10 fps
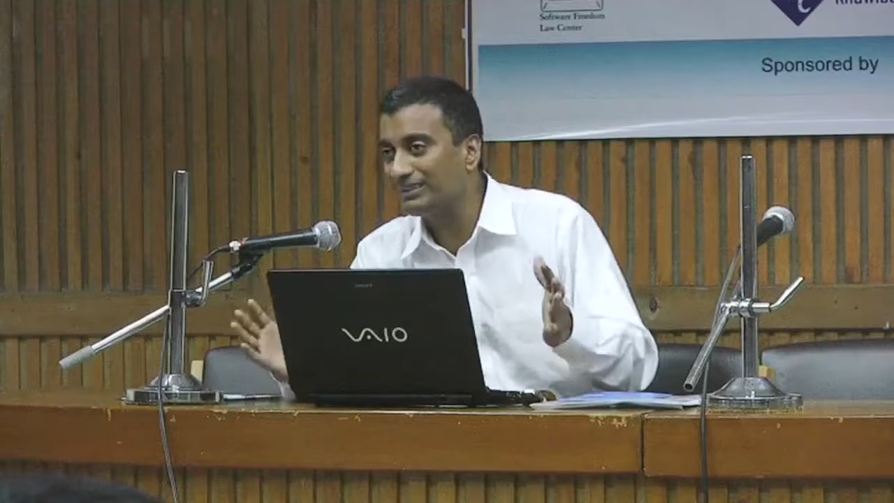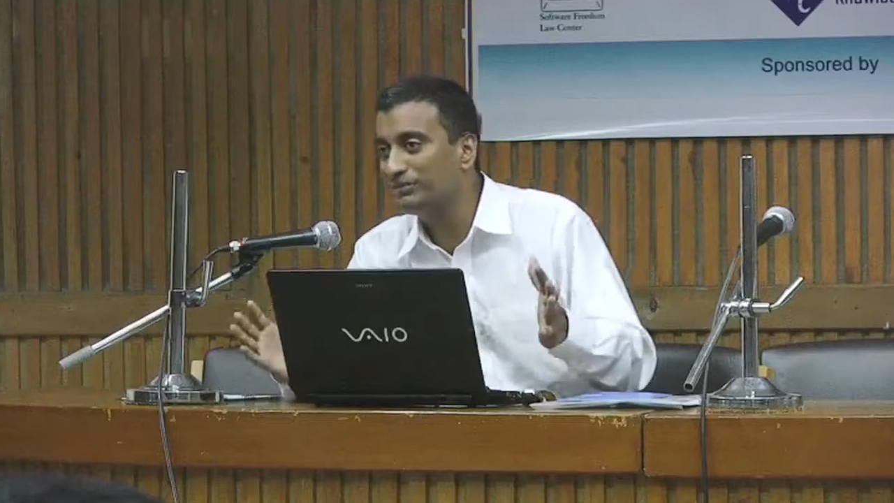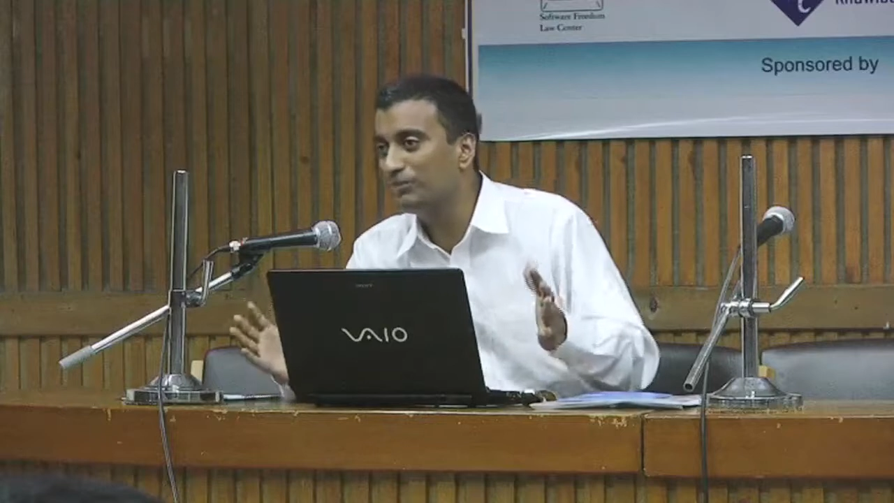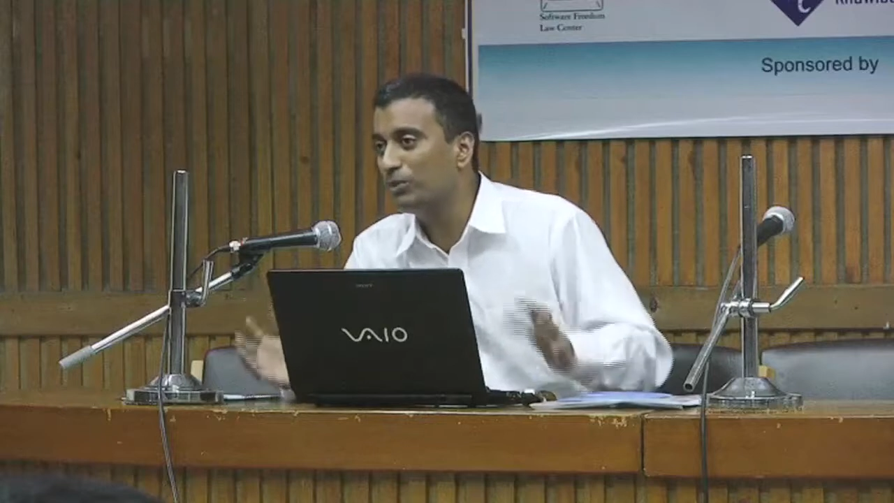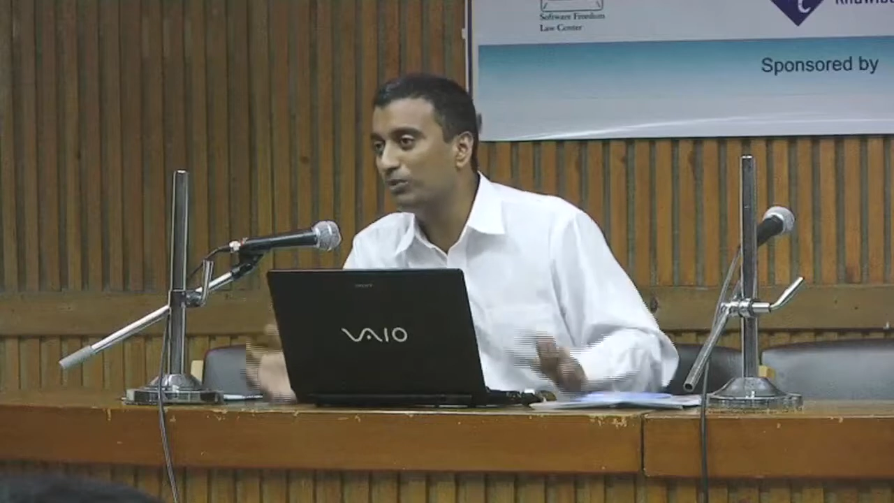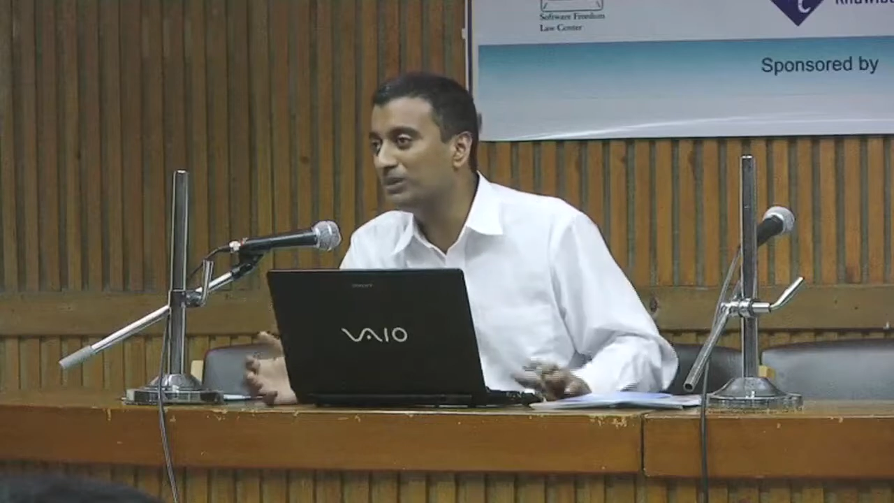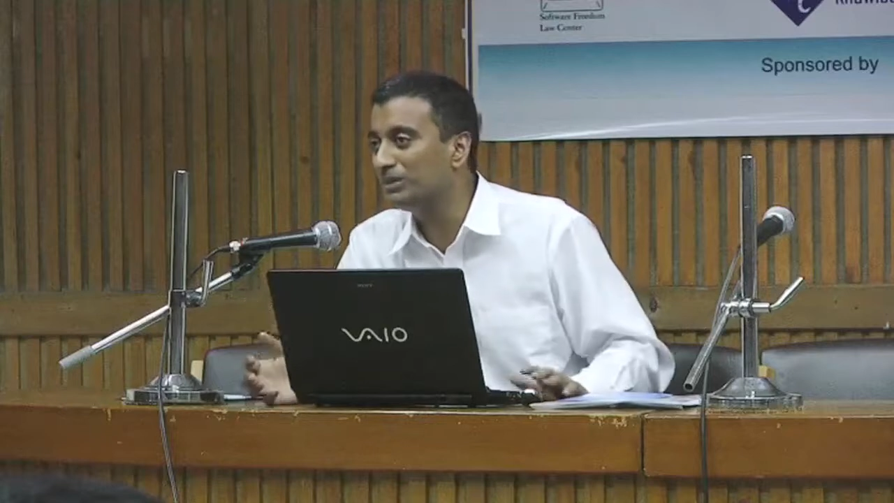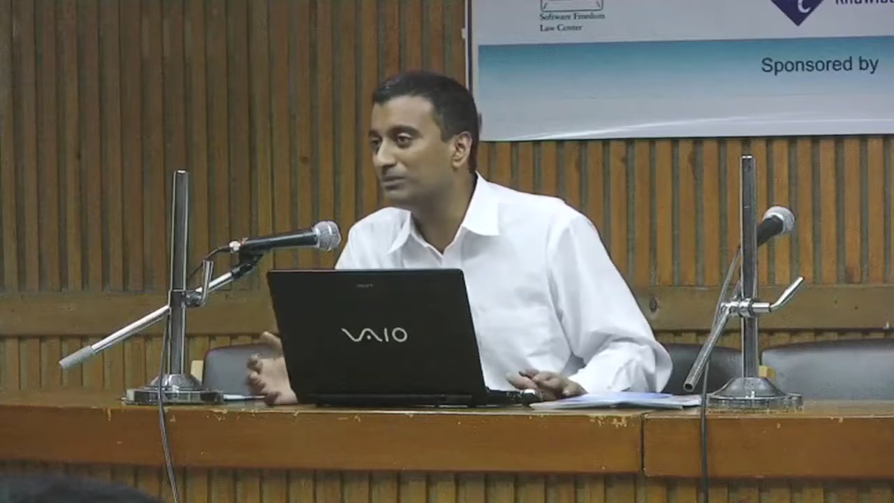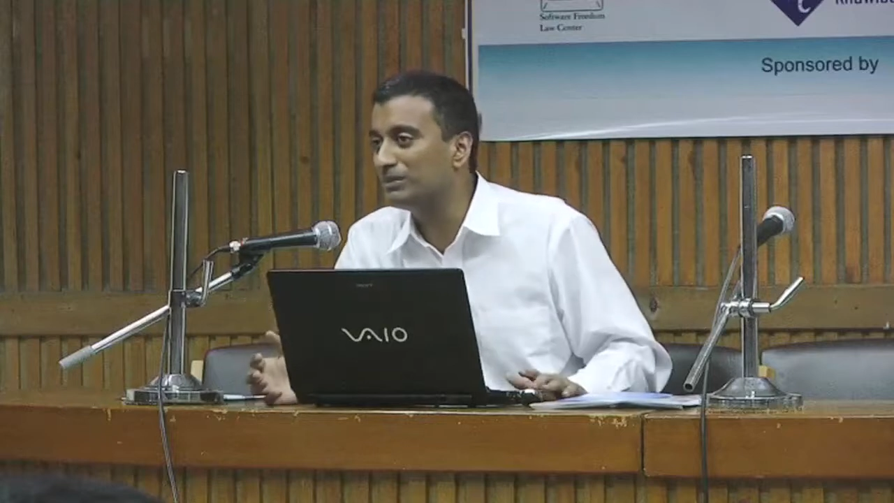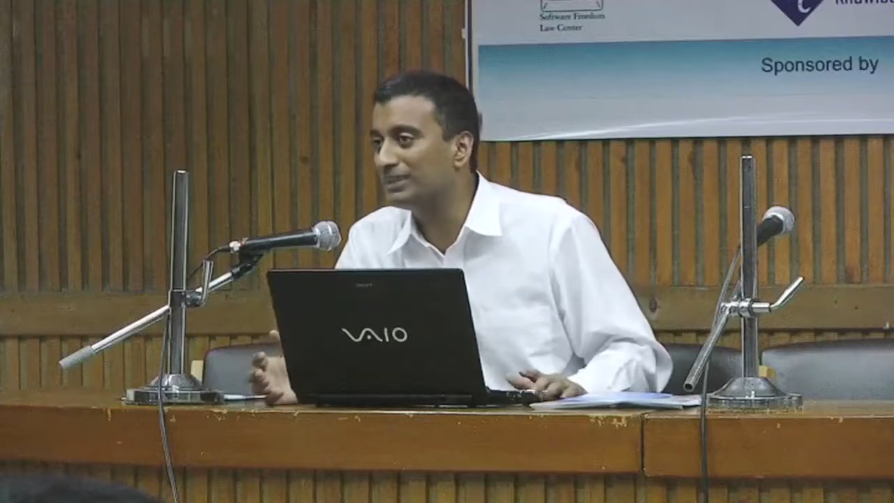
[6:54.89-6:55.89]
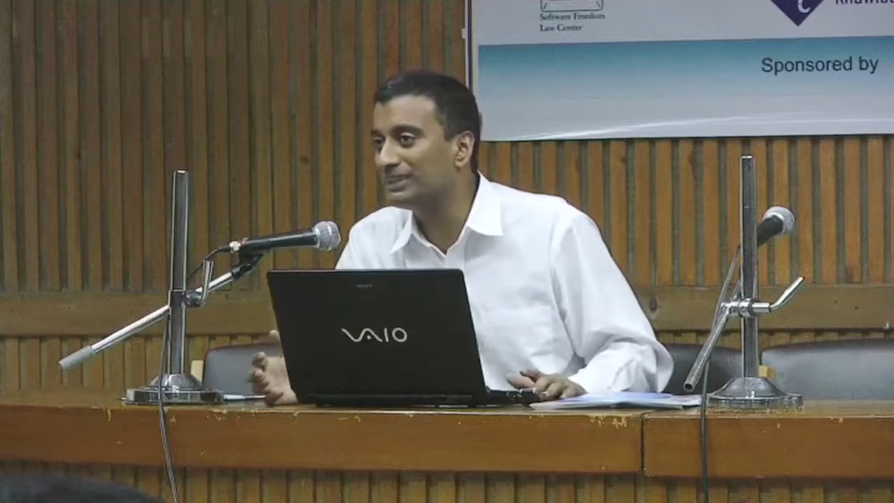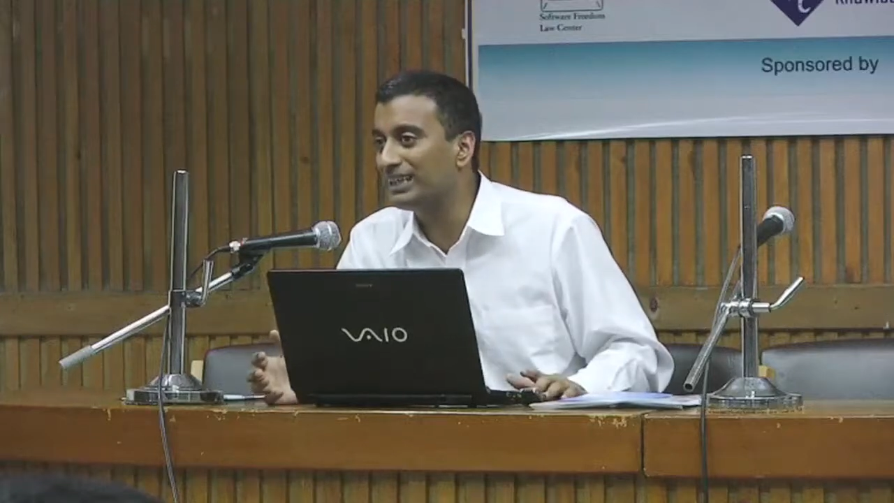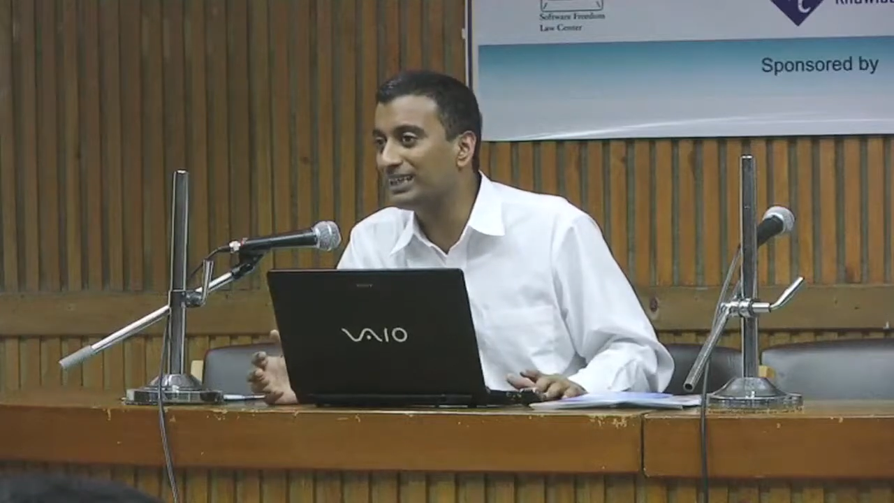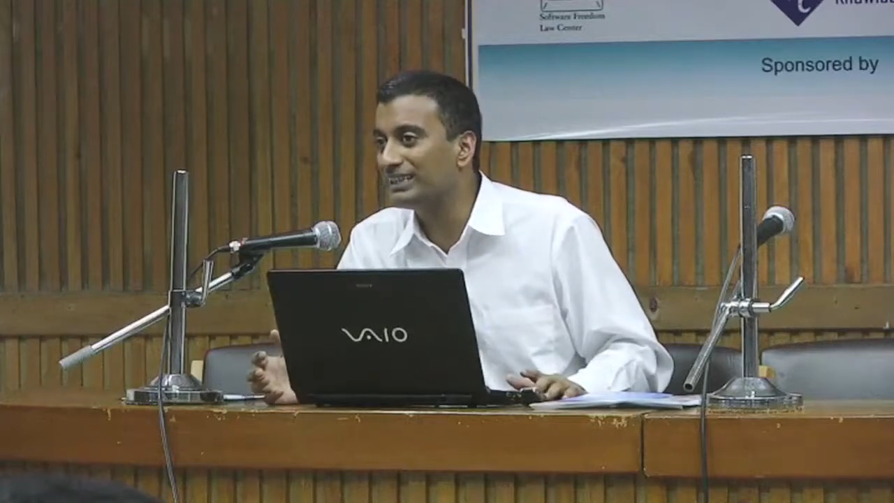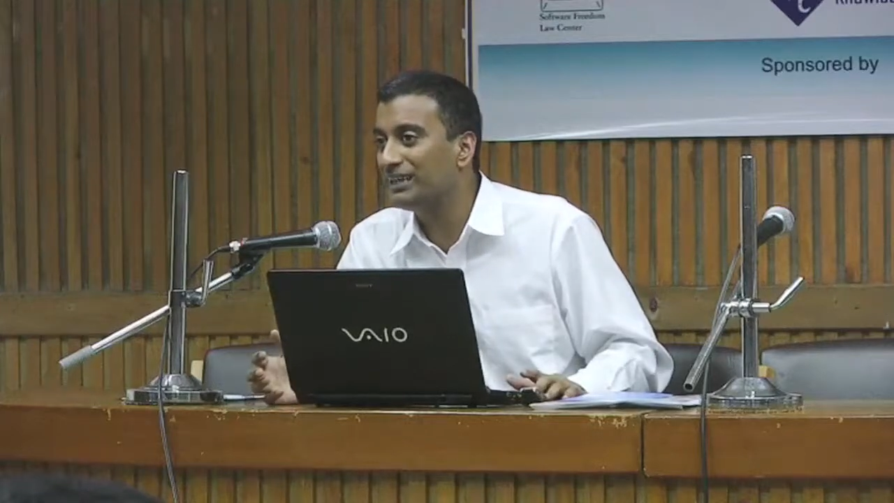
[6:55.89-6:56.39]
symposium is
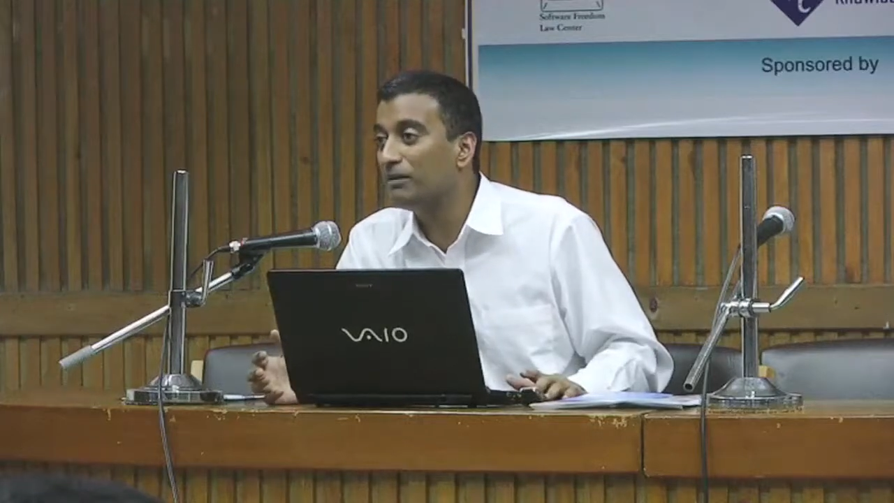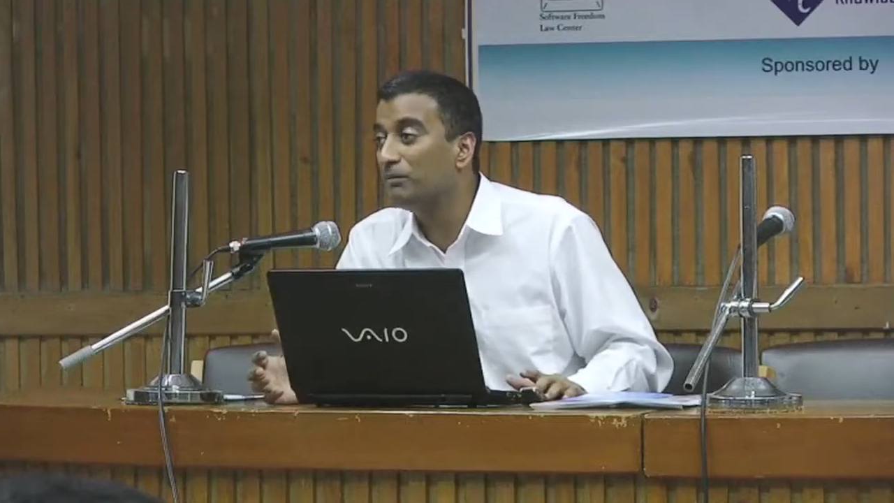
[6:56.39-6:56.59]
that